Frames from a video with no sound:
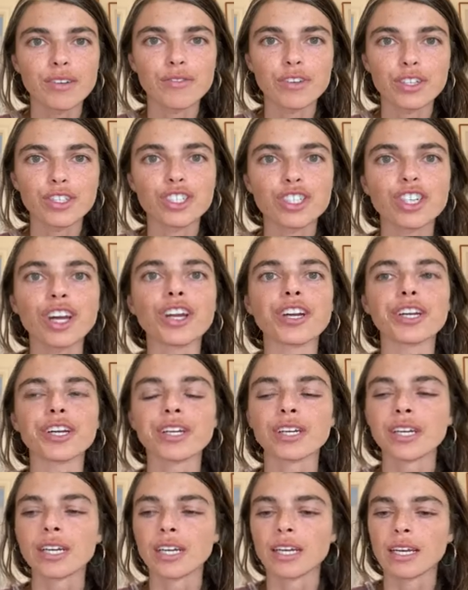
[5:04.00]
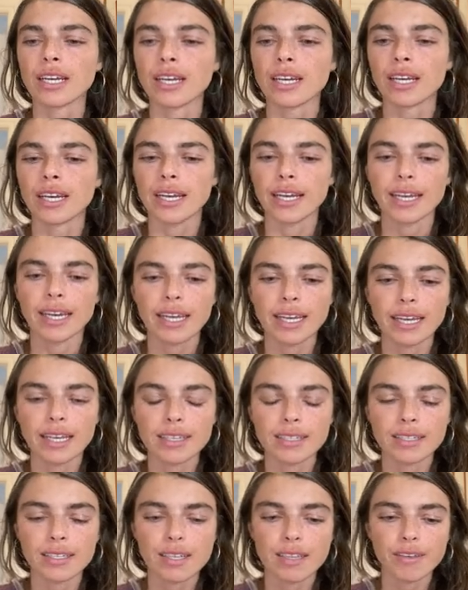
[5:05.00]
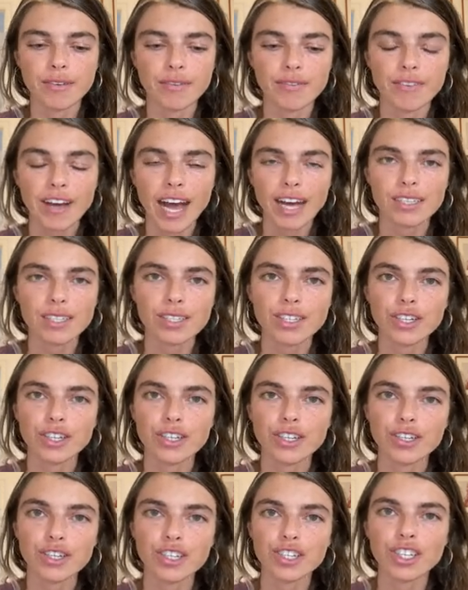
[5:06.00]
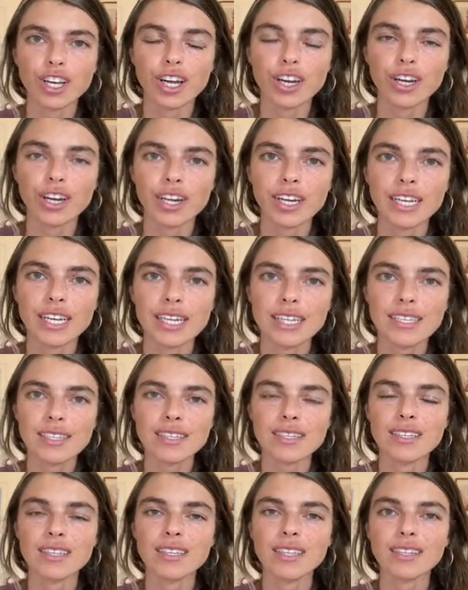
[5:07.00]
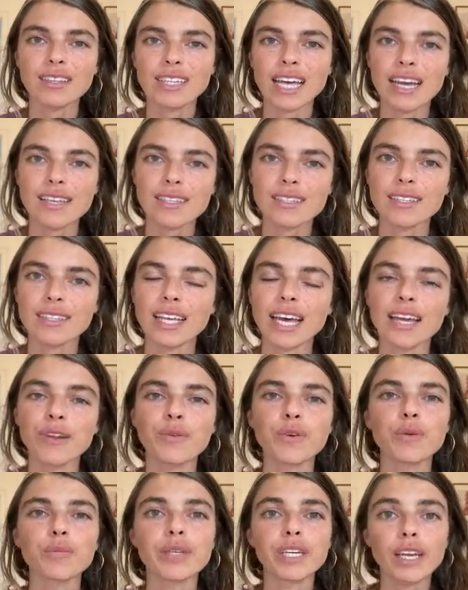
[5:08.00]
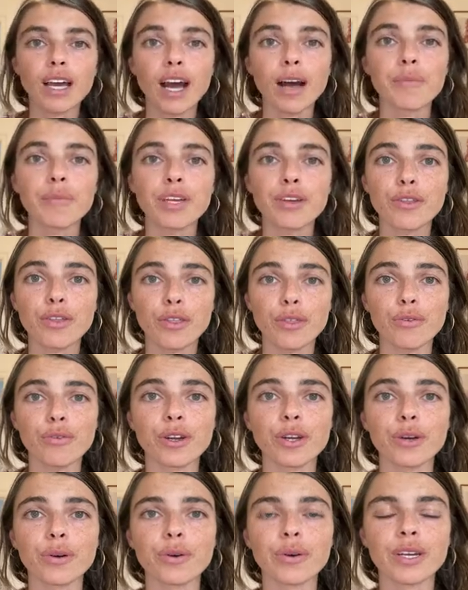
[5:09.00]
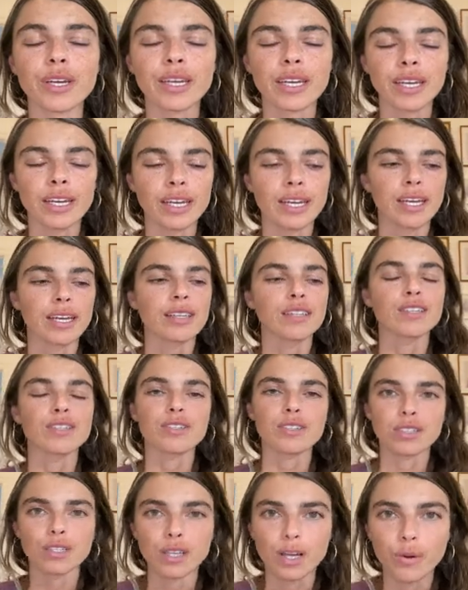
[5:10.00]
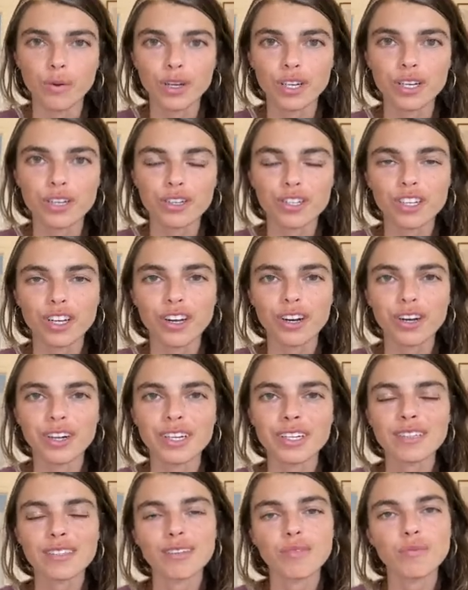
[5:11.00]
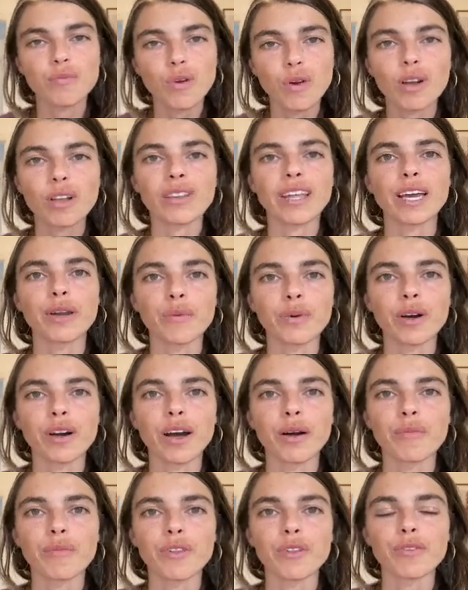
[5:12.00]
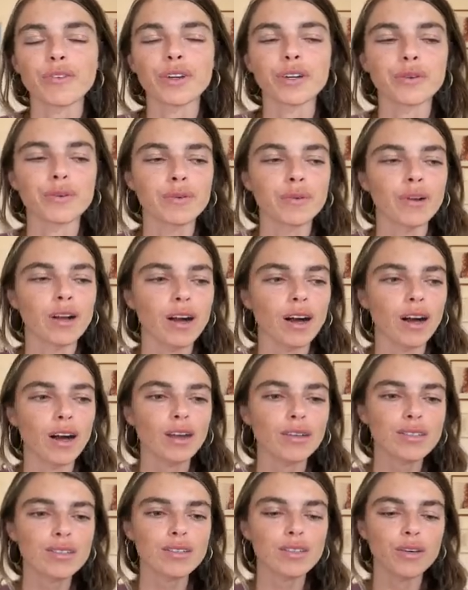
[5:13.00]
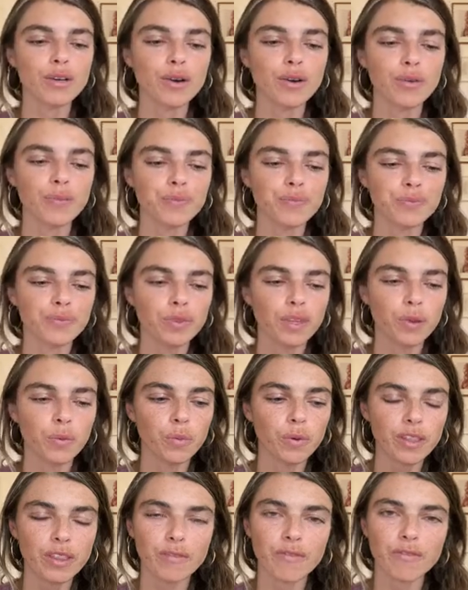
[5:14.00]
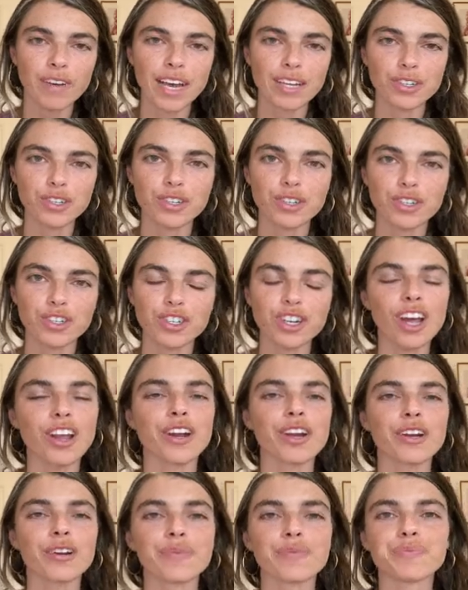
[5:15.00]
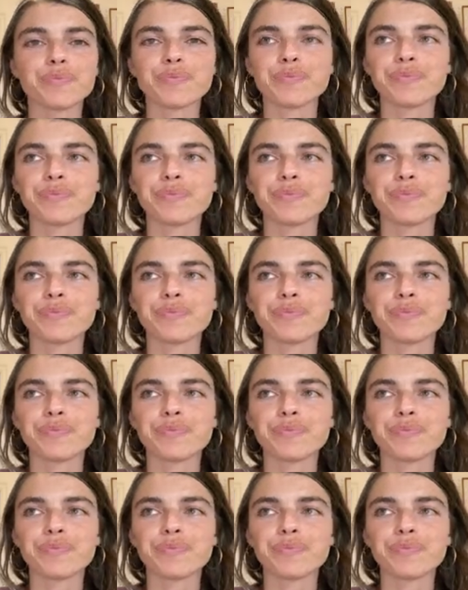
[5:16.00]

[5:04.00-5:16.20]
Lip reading: your shutter. And the faster your shutter is, the less light will be coming through. The slower your shutter is, the more light will come through. Also, with a faster shutter,